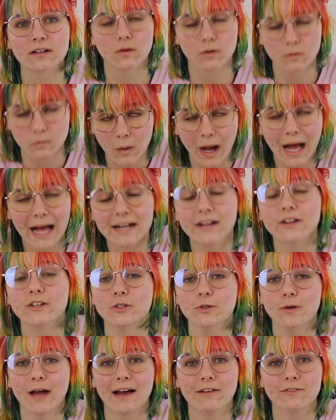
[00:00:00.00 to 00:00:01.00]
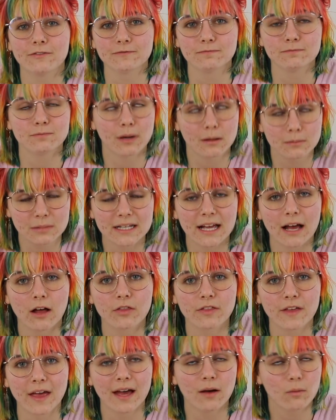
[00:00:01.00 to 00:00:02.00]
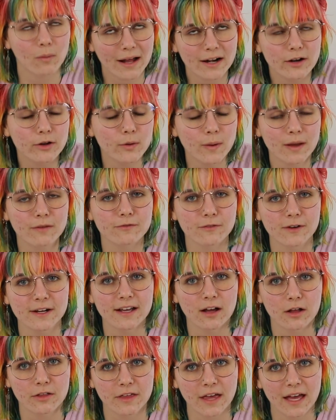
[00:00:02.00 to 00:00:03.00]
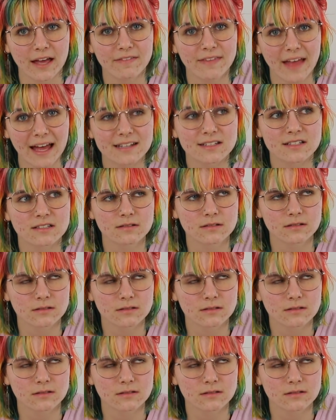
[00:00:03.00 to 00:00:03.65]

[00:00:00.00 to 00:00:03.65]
Why don't you have public healthcare? Why don't you have free healthcare? That's